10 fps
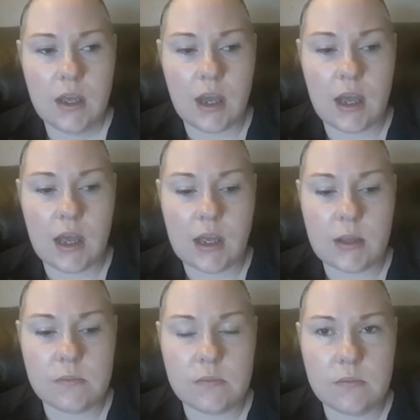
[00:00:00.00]

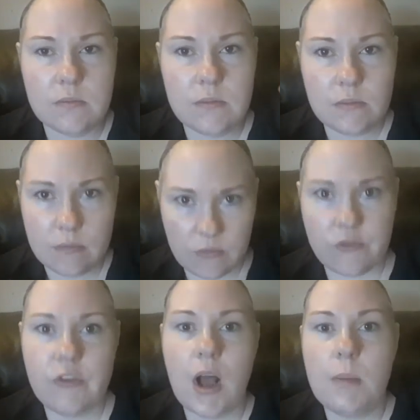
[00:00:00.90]

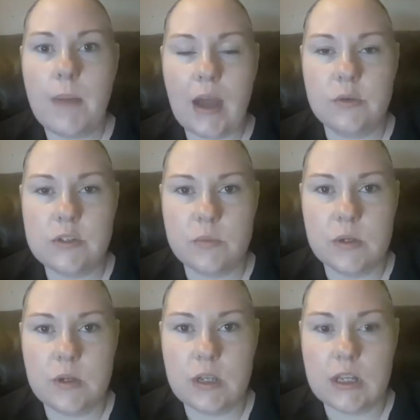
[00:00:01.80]
from House of
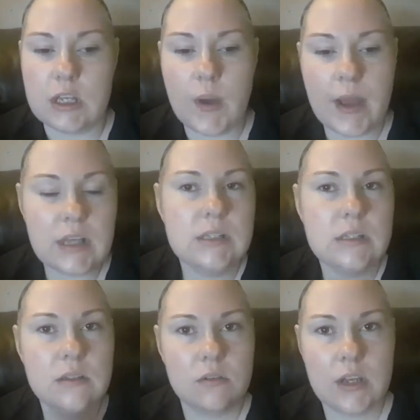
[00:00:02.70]
Beauty in the
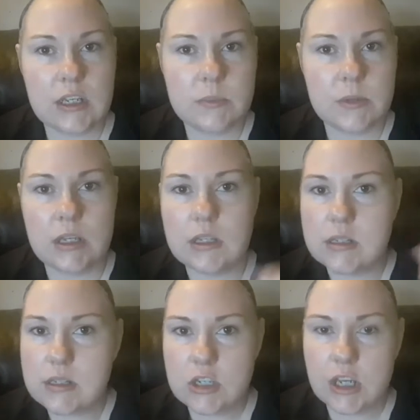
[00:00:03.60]
US. Great
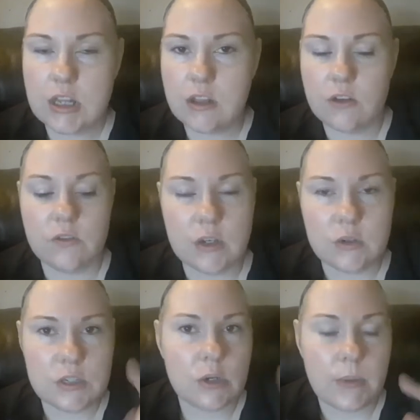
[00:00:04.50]
experience. Check the other video
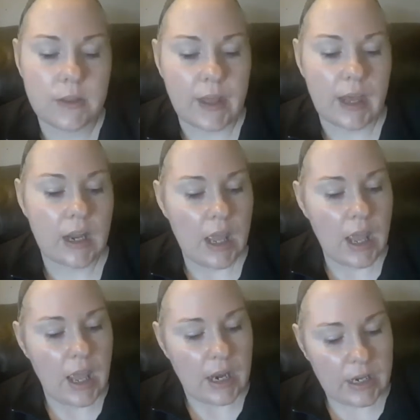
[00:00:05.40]
to hear about that.
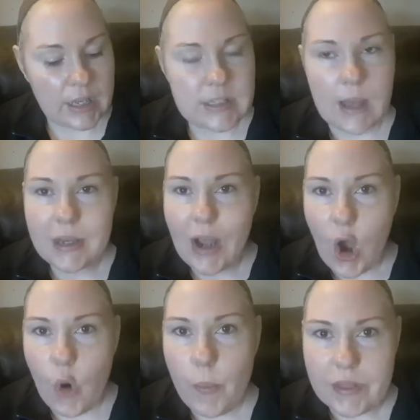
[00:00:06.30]
In any case, I'm going to
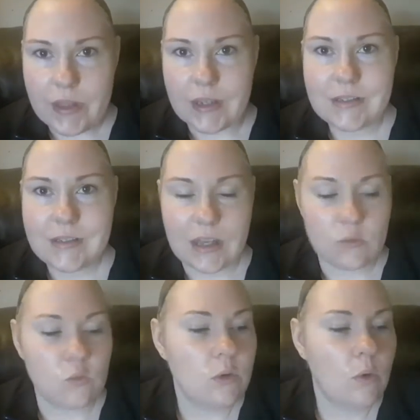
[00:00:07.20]
open this,
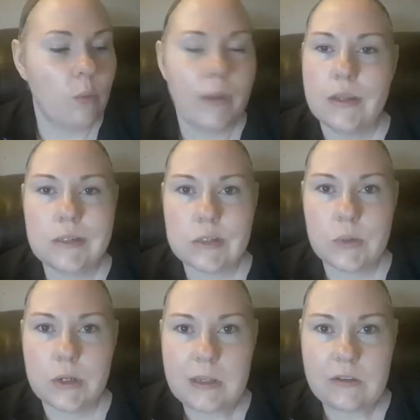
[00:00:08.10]
and we won't make this a
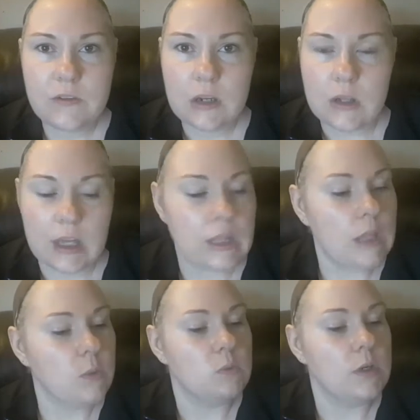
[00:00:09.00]
20-minute video like the
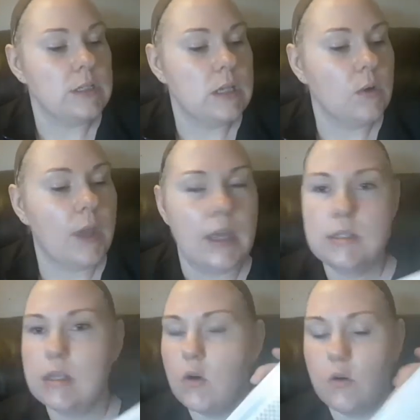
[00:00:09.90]
other one was. Okay,
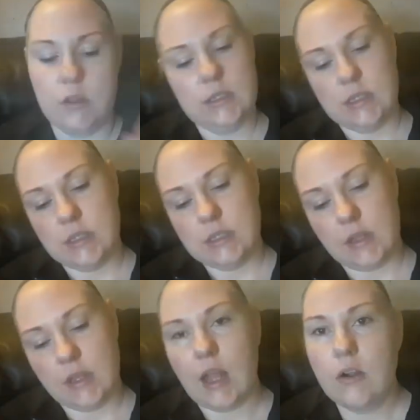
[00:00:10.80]
so this is
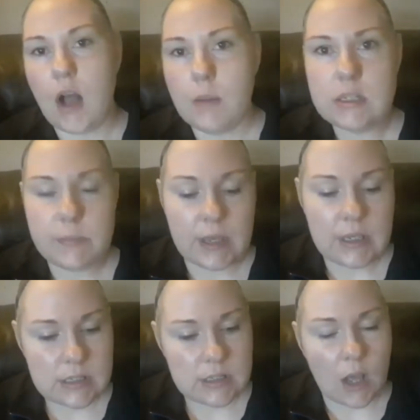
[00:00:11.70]
in the color Almond
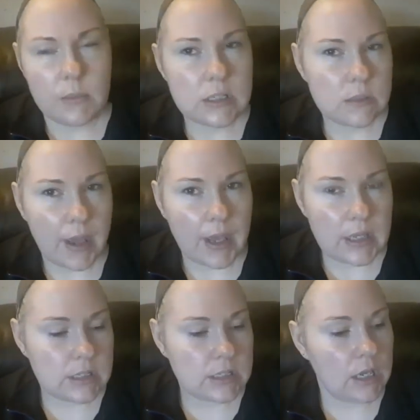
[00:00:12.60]
Spice. Almond
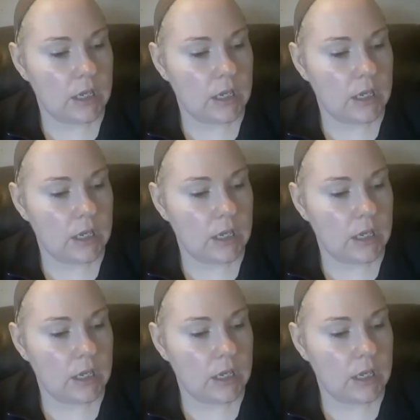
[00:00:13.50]
Spice,